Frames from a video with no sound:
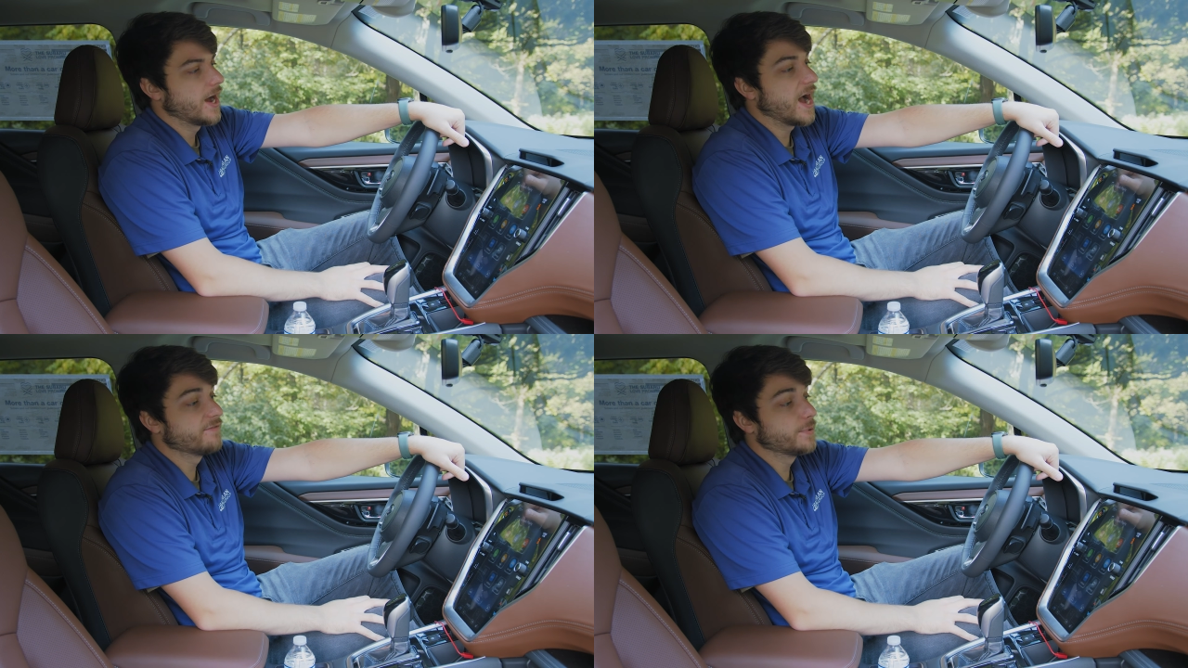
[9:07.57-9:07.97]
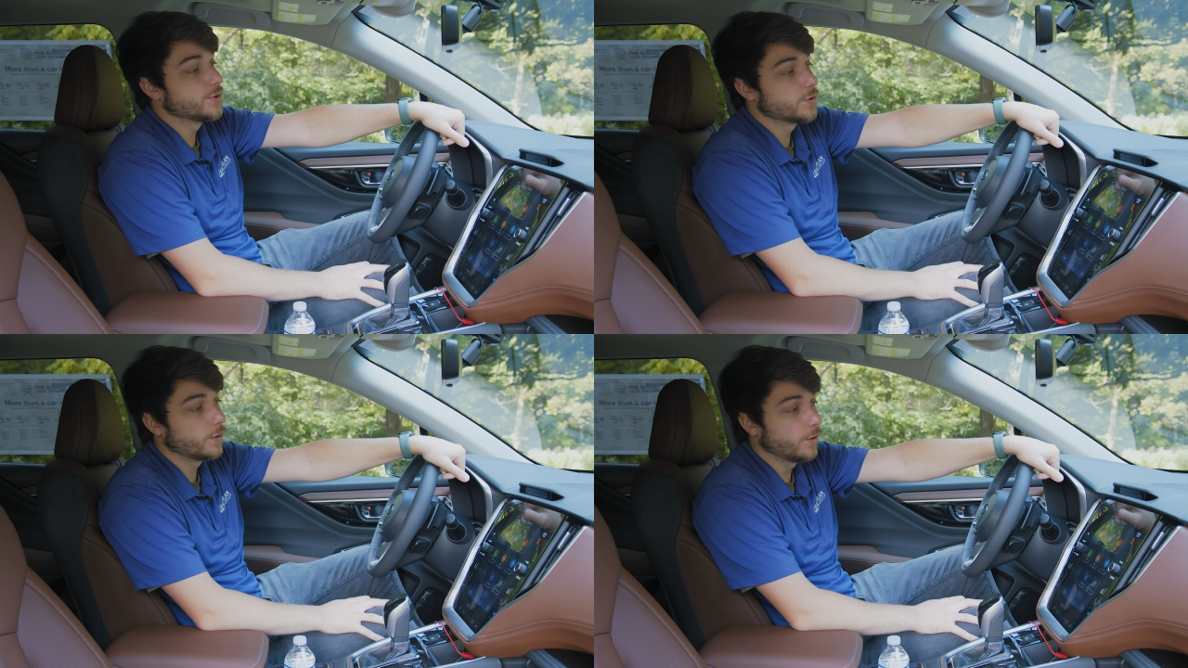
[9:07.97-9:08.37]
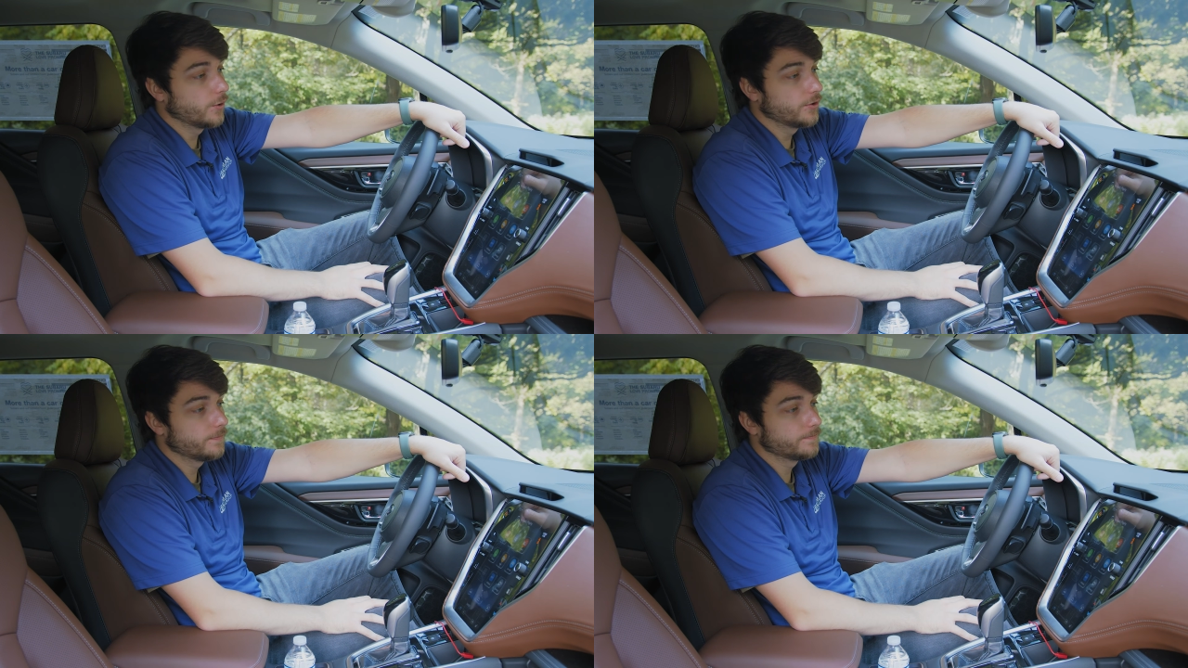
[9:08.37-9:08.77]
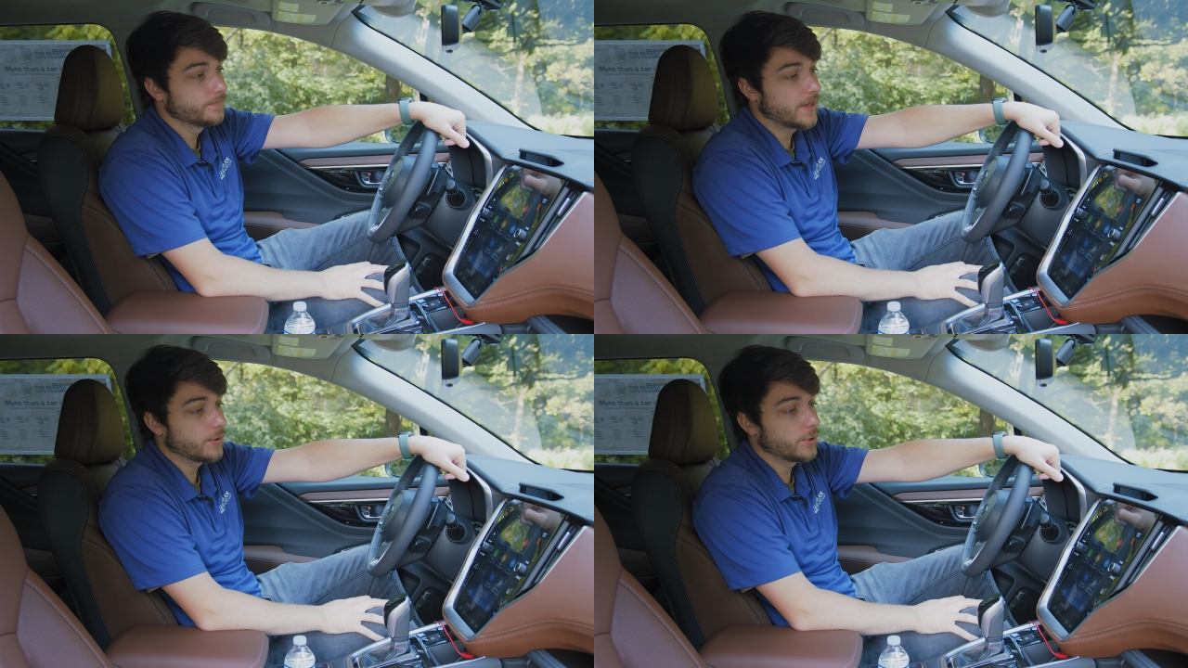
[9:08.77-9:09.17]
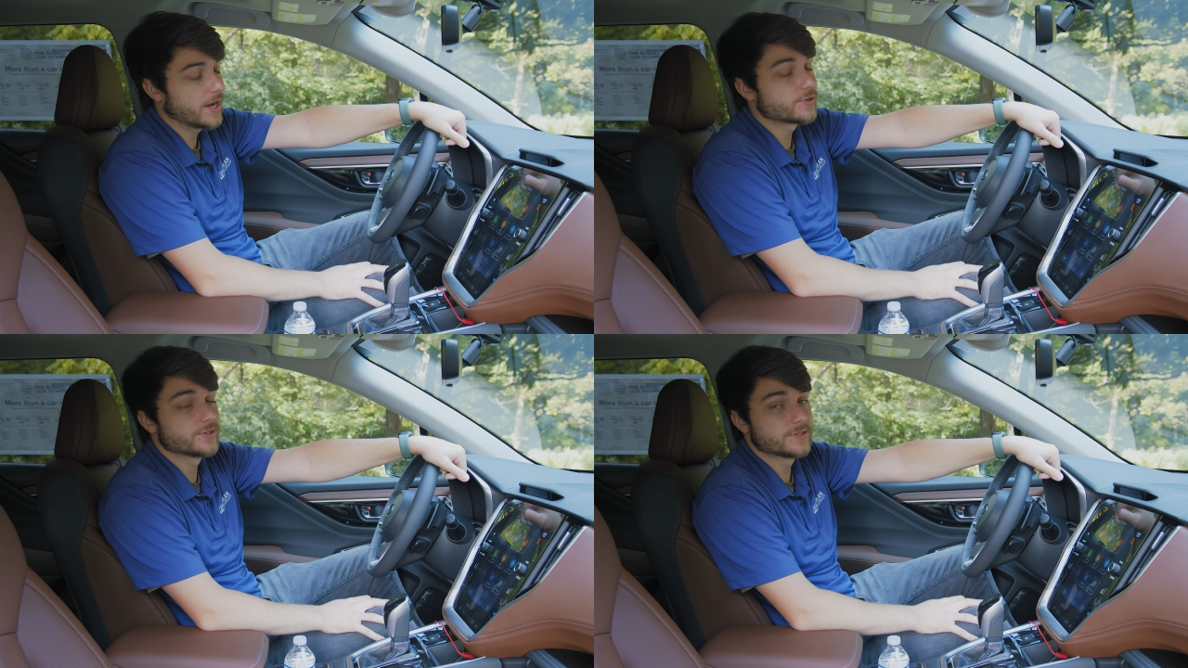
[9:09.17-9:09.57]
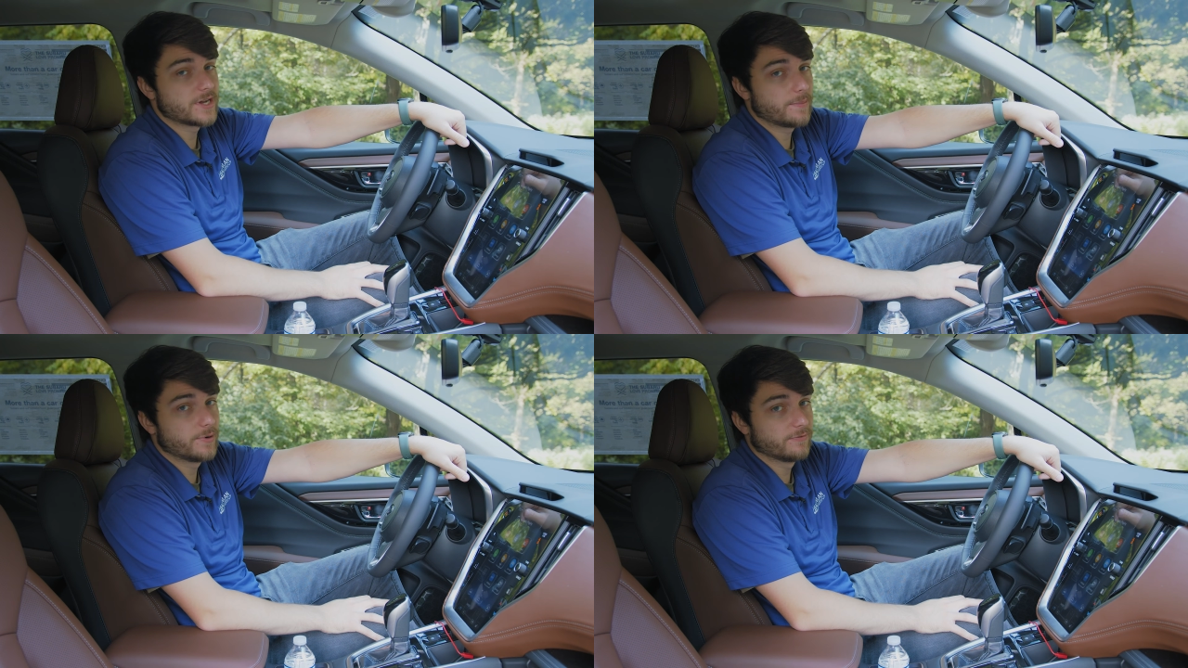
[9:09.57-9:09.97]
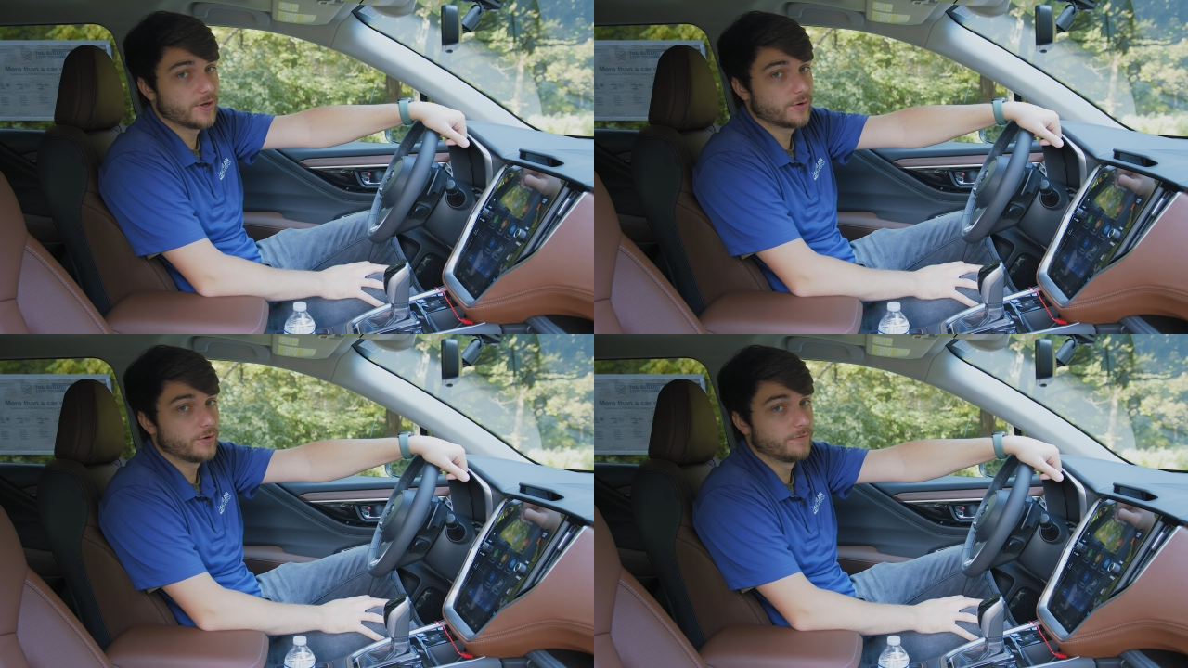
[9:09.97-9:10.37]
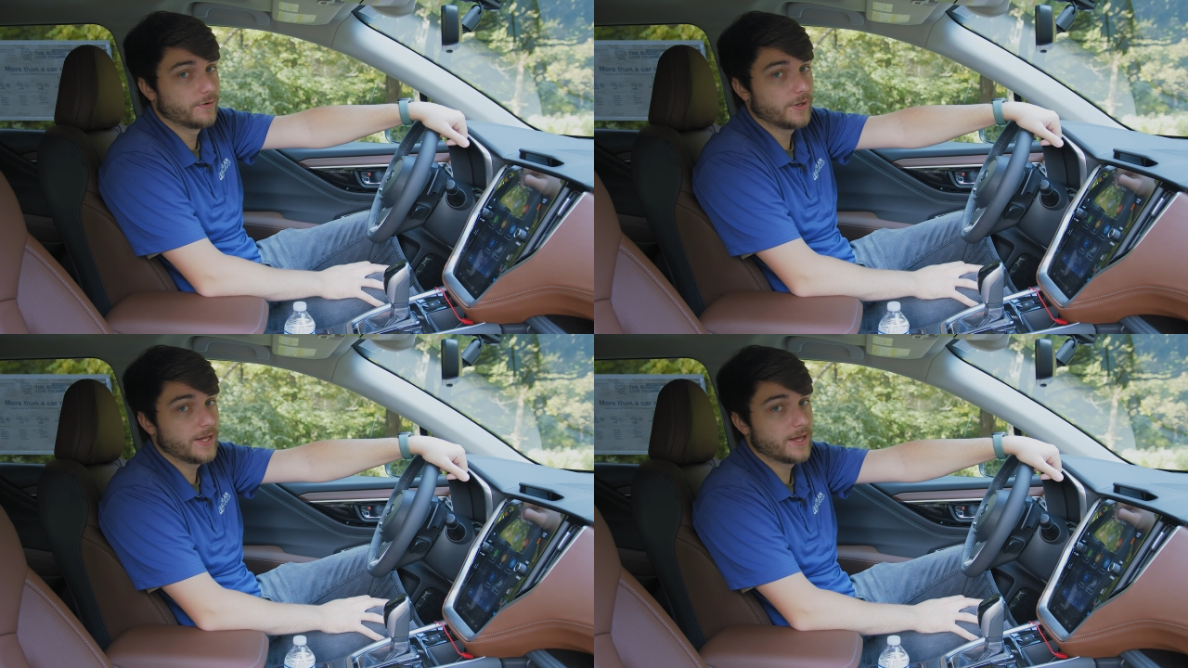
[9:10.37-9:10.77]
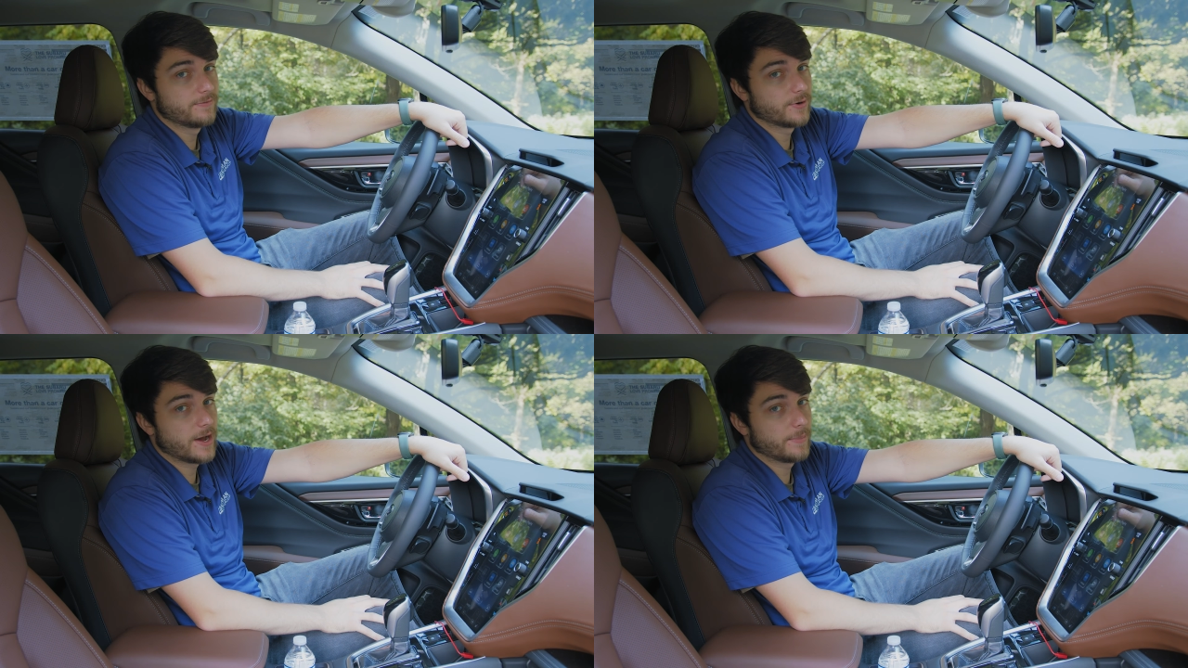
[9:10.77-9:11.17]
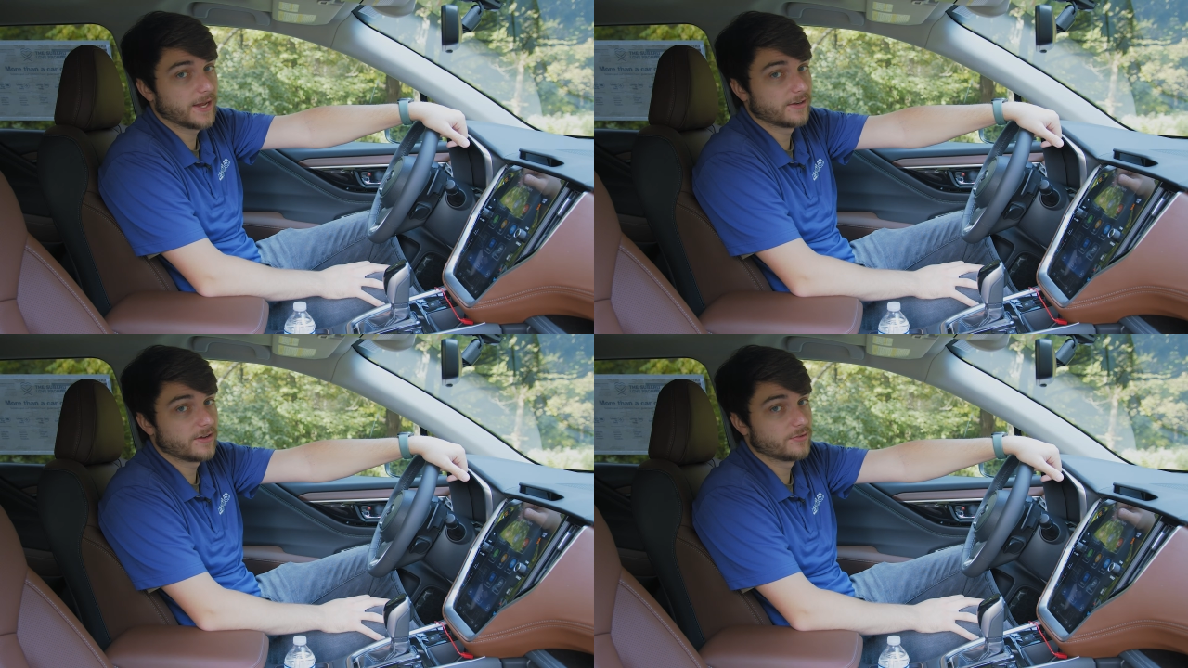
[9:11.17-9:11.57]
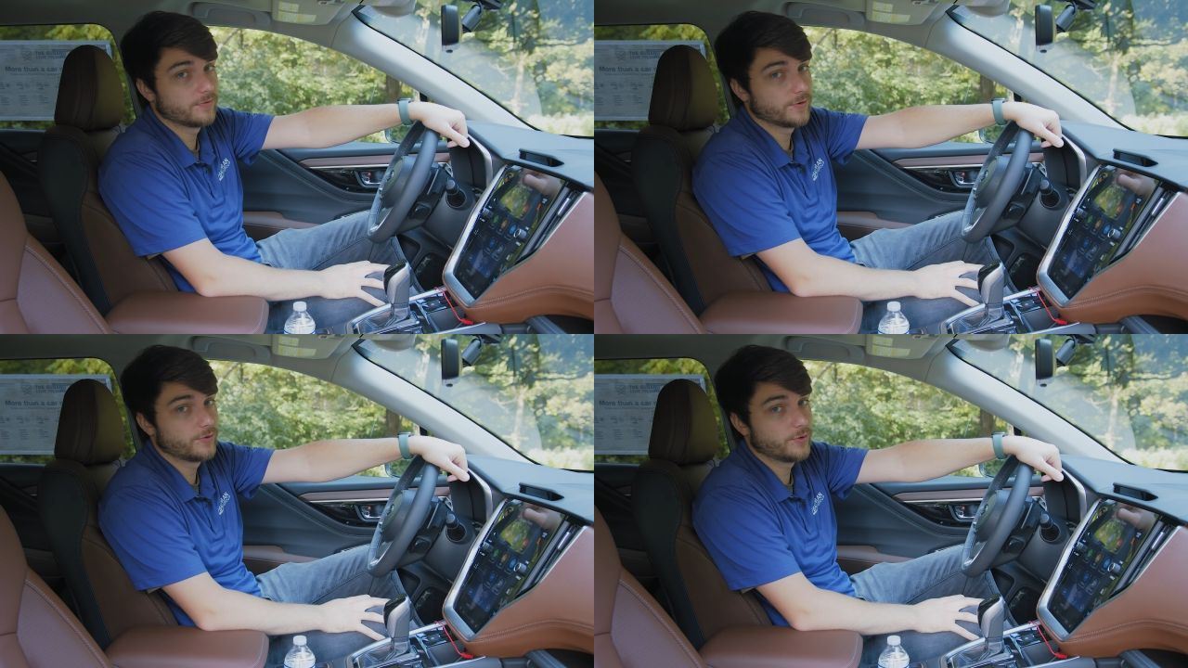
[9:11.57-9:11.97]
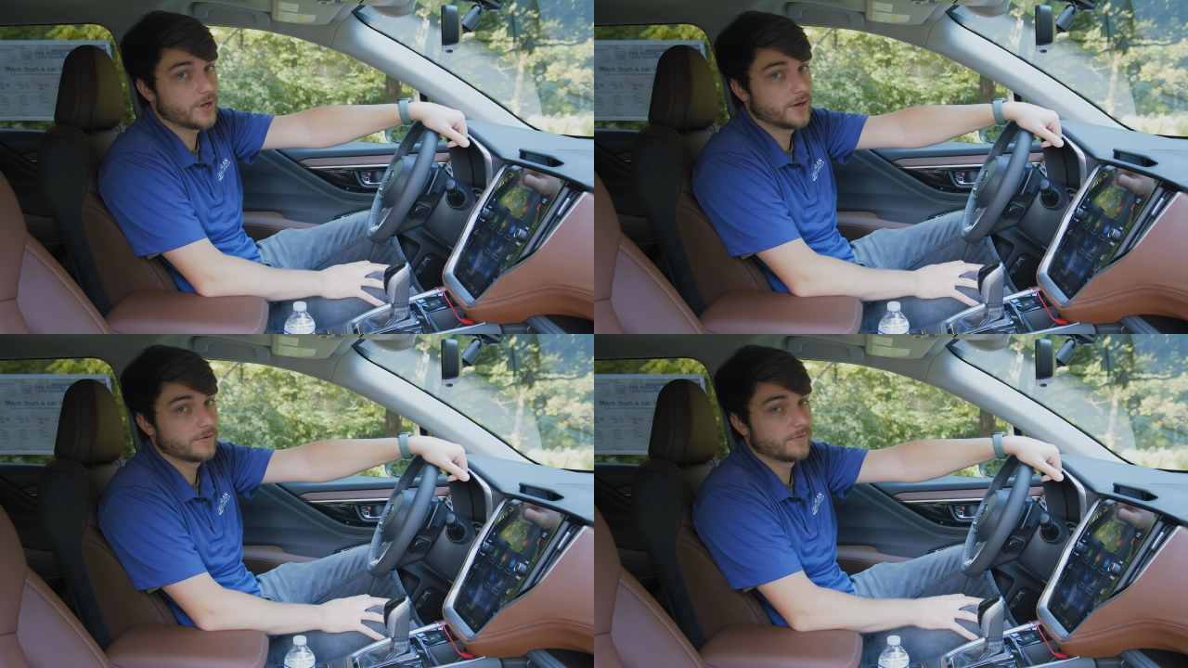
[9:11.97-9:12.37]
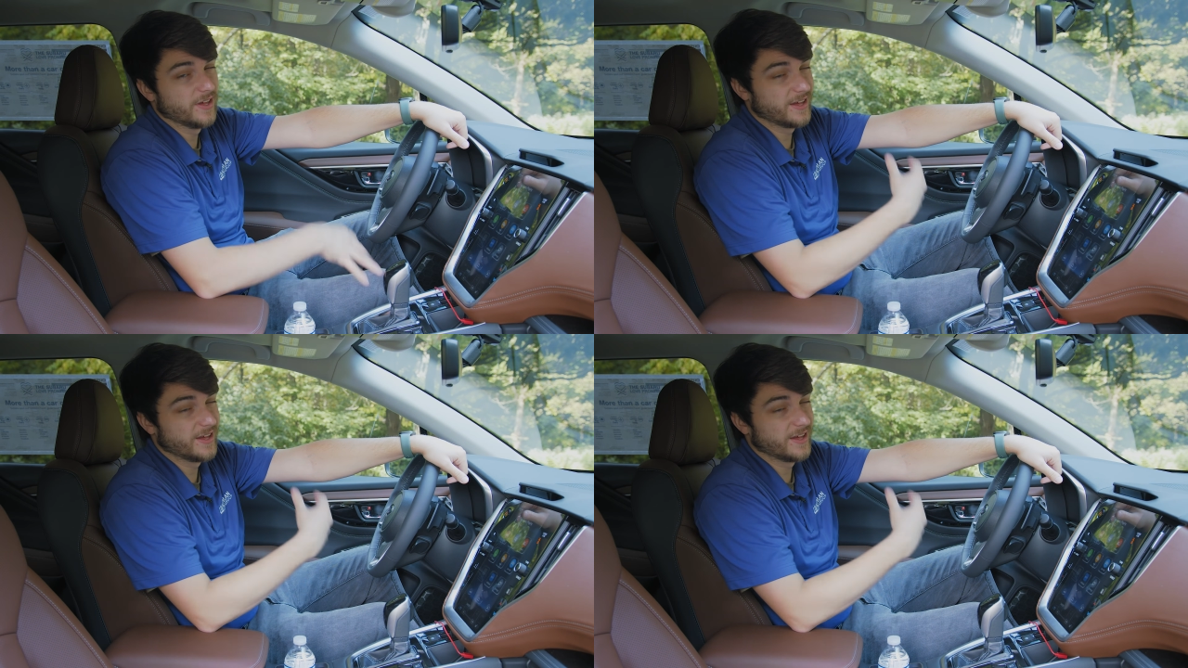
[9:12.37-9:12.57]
I've been told that it will actually stop your vehicle fully if you're not paying attention for too long.